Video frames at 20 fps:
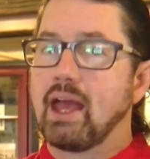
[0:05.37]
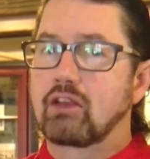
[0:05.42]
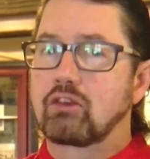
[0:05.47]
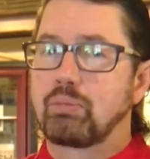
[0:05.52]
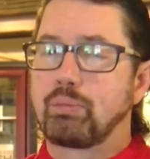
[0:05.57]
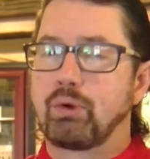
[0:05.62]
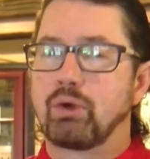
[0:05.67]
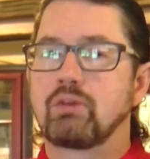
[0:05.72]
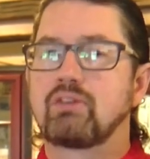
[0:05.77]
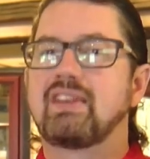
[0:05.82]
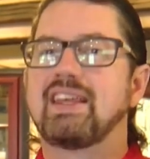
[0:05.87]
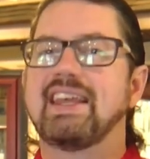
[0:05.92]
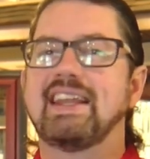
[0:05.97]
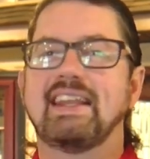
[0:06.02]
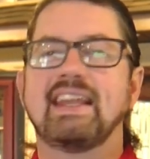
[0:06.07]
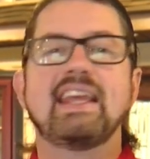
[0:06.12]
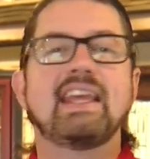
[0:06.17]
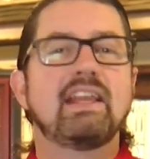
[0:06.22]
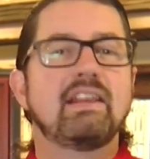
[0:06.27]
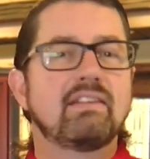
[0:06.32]
experts
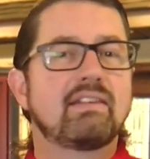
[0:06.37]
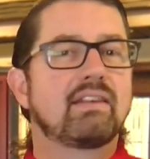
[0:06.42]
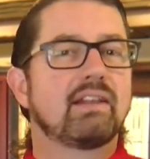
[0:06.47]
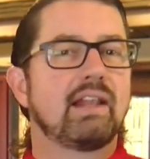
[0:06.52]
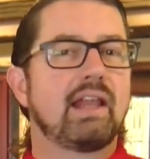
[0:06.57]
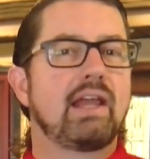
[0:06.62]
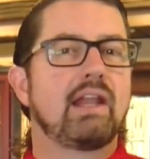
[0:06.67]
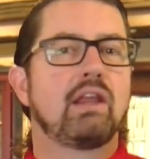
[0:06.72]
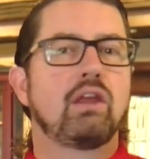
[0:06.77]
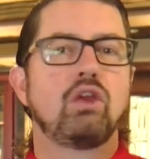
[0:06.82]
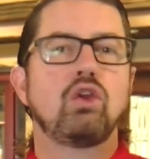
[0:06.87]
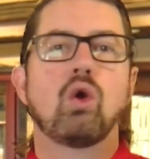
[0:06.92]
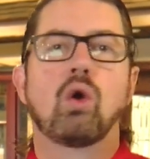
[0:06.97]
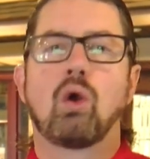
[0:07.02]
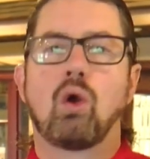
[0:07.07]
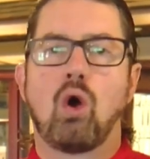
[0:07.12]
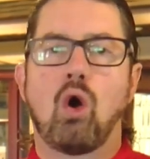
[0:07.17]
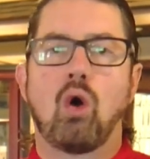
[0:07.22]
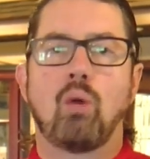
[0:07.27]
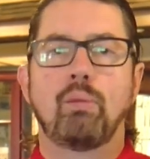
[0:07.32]
in insulating your
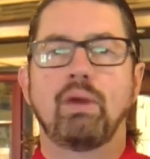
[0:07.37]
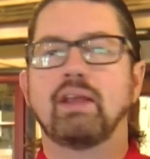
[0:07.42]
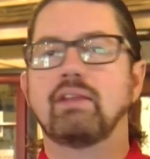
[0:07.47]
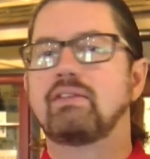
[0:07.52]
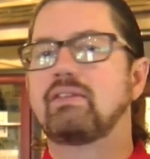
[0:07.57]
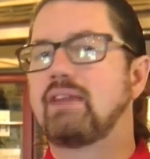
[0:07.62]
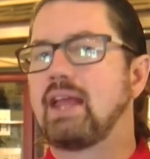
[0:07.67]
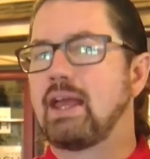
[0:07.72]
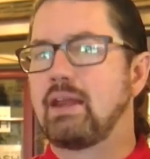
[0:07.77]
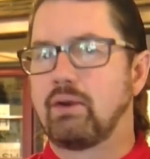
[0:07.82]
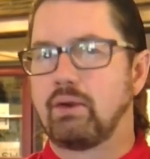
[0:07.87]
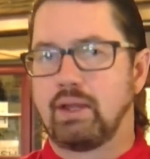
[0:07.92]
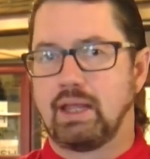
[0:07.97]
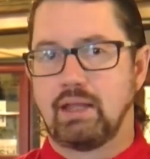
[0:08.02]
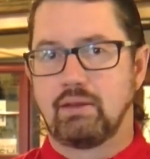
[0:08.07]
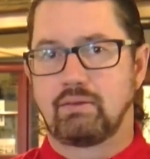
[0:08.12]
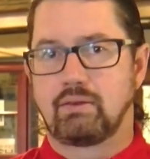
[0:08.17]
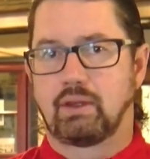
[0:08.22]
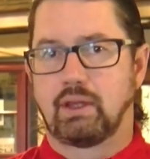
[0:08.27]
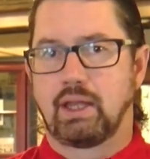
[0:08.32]
home is Standard
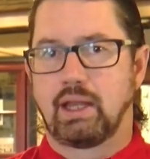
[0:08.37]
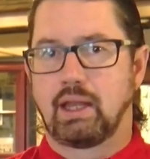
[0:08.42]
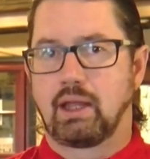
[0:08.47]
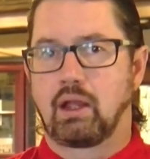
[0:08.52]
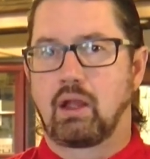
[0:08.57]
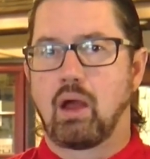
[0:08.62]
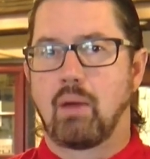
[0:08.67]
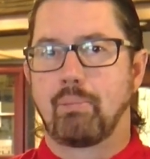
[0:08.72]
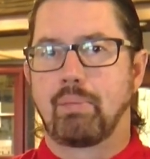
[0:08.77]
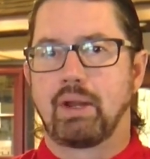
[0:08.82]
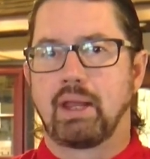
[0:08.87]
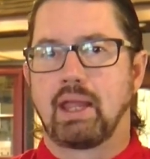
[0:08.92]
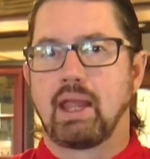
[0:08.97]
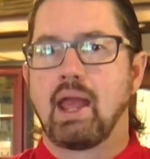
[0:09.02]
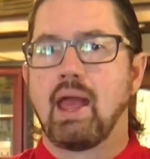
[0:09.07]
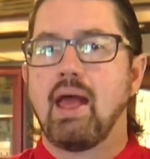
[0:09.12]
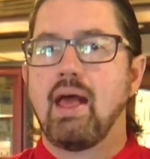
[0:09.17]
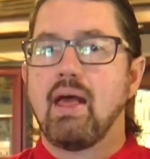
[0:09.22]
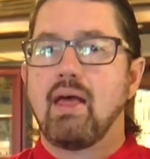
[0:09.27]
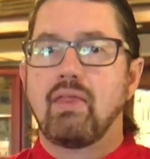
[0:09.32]
Insulating Company.
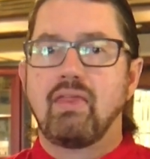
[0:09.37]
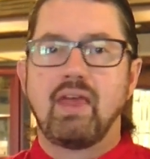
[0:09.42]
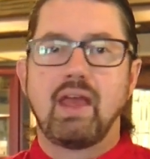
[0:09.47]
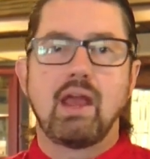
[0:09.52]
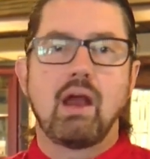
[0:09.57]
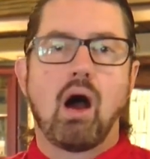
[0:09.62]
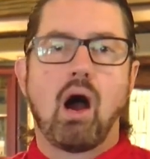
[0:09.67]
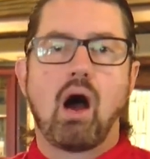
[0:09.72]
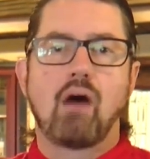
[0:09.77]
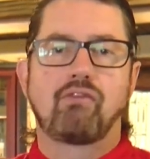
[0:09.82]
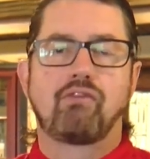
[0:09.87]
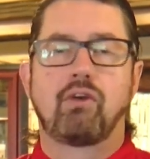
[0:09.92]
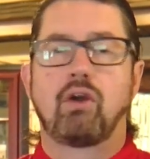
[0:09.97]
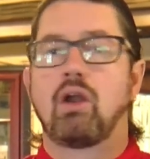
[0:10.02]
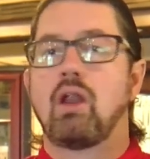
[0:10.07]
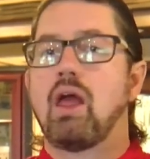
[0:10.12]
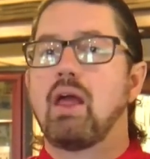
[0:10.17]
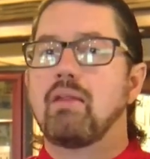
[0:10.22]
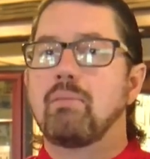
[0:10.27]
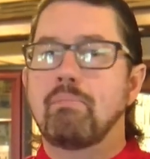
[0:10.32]
They
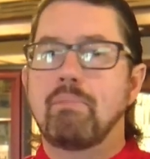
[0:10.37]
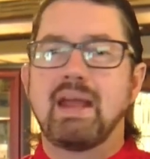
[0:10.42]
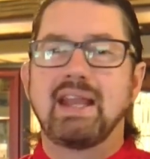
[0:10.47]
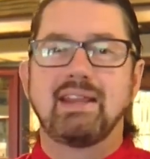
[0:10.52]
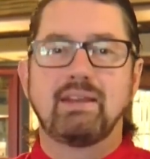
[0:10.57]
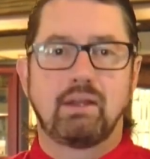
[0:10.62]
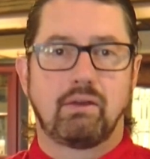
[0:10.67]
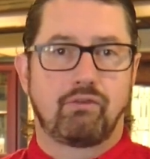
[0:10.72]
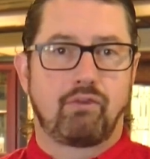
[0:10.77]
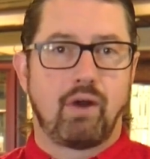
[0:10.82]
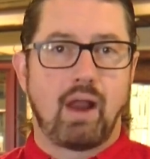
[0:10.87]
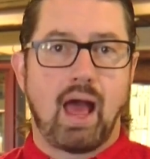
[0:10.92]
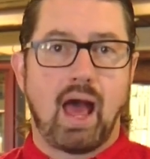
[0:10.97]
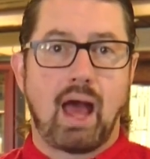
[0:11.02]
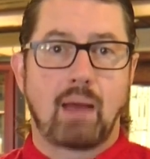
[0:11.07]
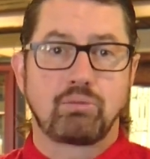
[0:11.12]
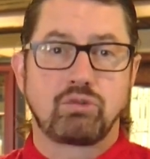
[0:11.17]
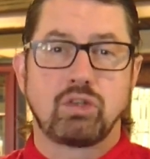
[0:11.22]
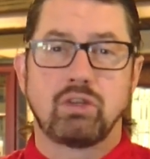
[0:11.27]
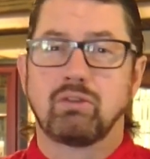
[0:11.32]
offer many different
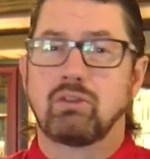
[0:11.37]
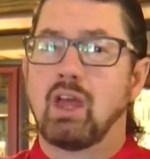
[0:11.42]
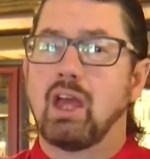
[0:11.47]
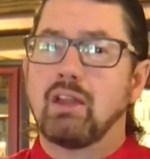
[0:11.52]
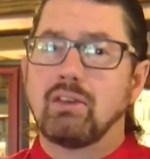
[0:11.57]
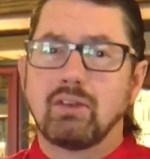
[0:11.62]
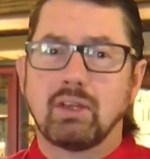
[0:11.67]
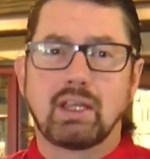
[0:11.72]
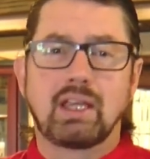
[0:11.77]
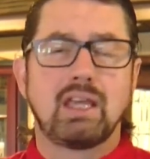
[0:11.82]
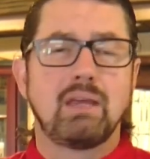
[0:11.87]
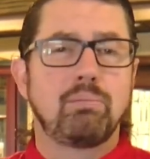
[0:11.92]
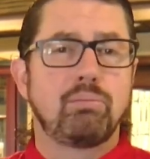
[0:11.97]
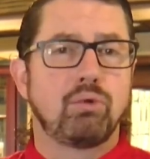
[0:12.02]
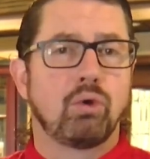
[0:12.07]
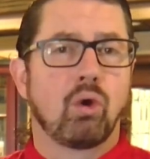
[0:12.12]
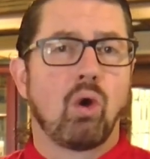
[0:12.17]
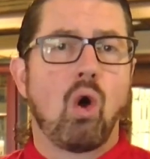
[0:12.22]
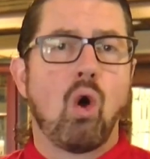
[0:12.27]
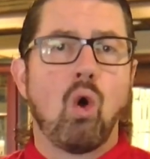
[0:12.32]
options to keep
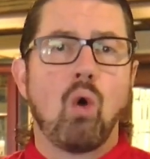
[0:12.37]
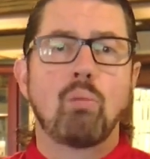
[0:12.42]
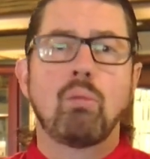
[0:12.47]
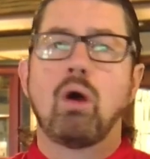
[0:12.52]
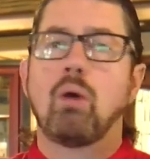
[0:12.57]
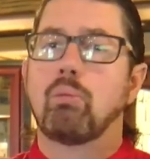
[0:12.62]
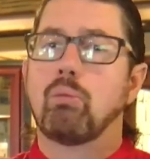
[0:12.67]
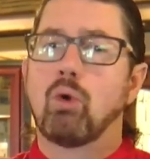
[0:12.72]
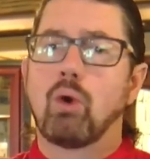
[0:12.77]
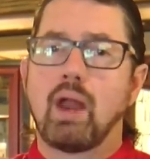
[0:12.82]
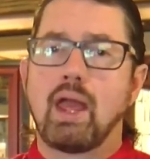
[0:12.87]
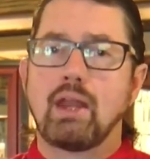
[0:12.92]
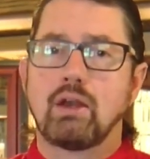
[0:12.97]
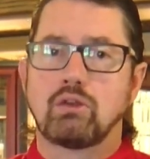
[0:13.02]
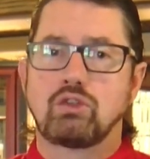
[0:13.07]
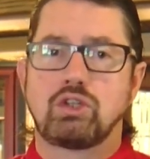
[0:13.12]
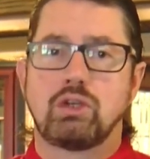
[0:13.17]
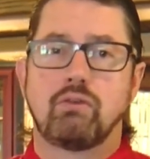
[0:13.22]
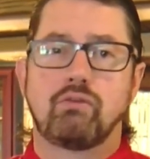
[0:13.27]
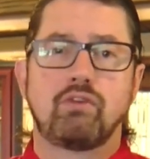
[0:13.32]
your home more
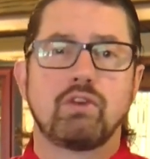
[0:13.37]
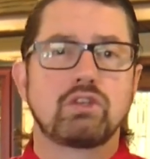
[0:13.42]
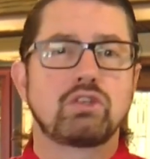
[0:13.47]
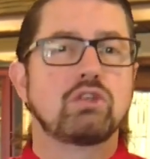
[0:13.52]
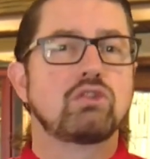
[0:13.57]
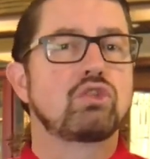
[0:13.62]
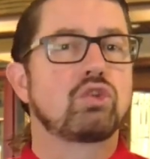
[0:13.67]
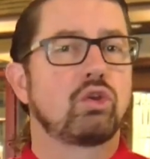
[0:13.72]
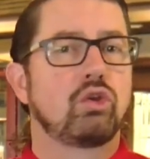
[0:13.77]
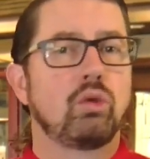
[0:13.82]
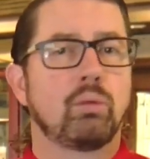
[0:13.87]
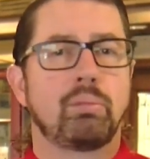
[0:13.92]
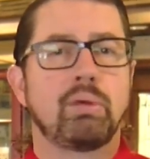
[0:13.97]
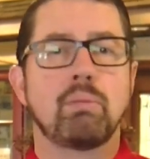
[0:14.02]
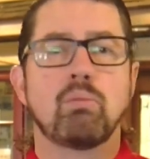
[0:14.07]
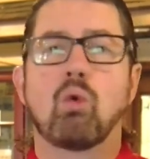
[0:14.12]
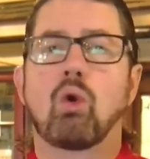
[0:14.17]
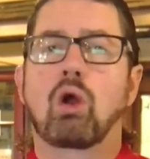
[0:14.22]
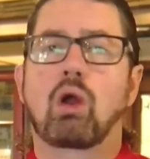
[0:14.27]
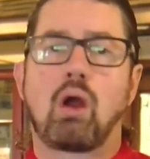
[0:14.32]
energy efficient so you'll be
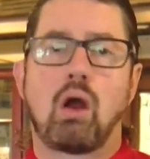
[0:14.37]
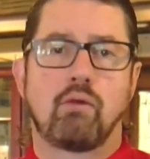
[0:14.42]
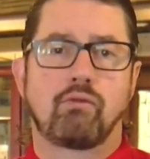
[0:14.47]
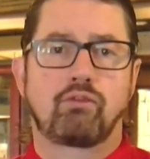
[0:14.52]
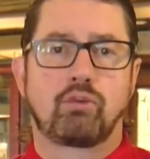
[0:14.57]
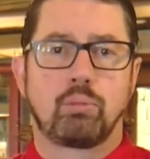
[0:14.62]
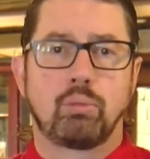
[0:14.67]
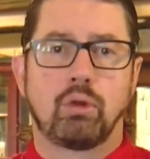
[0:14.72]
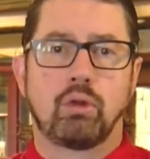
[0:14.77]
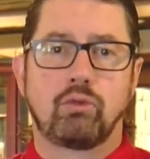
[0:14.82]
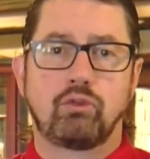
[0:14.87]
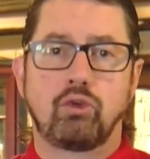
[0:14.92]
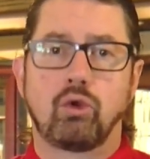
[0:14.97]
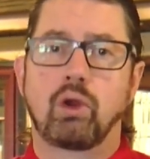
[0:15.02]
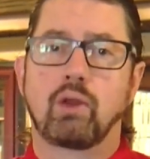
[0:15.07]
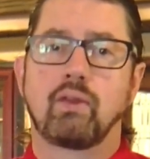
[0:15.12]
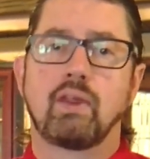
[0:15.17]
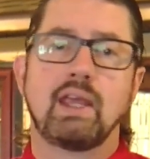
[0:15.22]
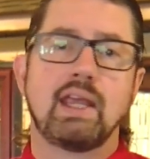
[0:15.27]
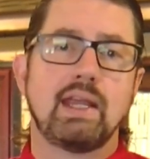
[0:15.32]
more comfortable
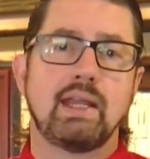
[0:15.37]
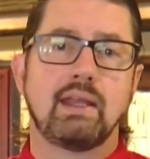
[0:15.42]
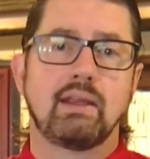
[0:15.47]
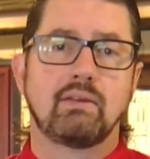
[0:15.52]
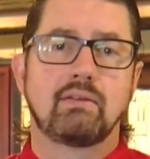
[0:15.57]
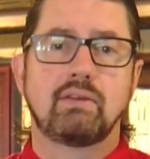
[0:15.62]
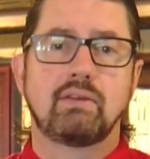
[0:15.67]
during the heating